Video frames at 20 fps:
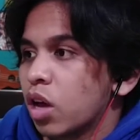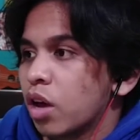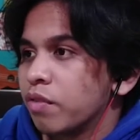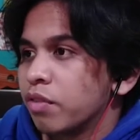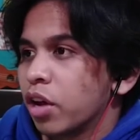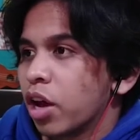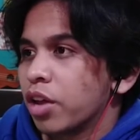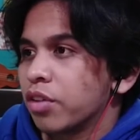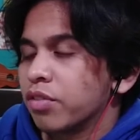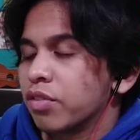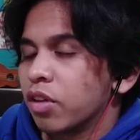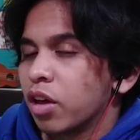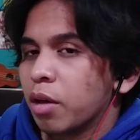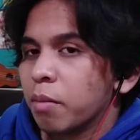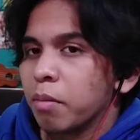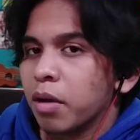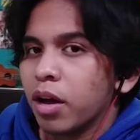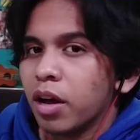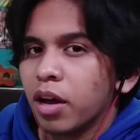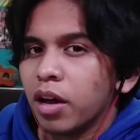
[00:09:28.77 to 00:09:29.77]
I forgot his
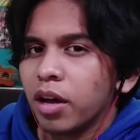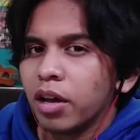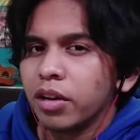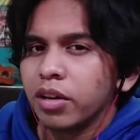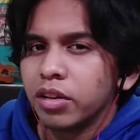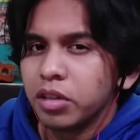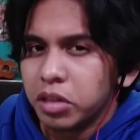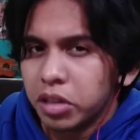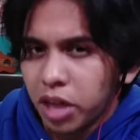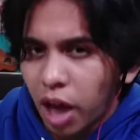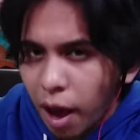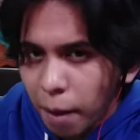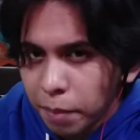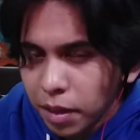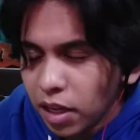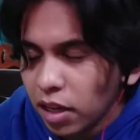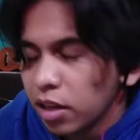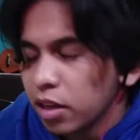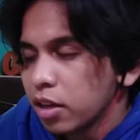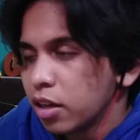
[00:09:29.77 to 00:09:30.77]
name.
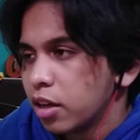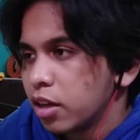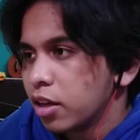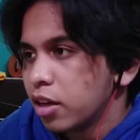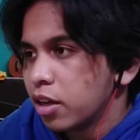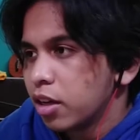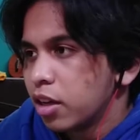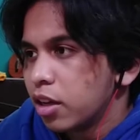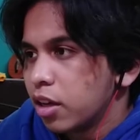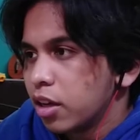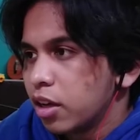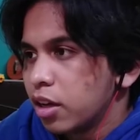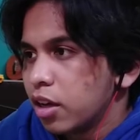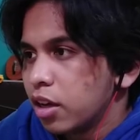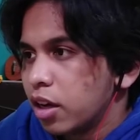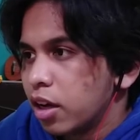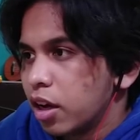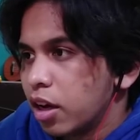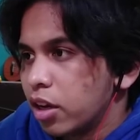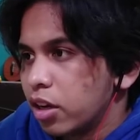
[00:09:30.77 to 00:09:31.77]
Dabi?
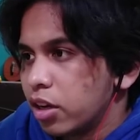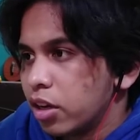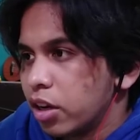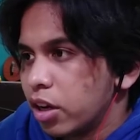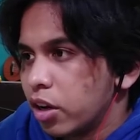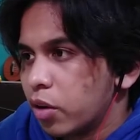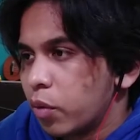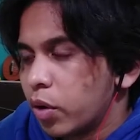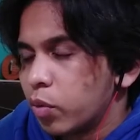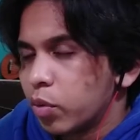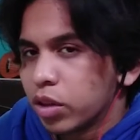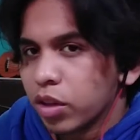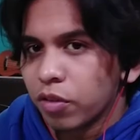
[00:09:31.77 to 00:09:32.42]
The one with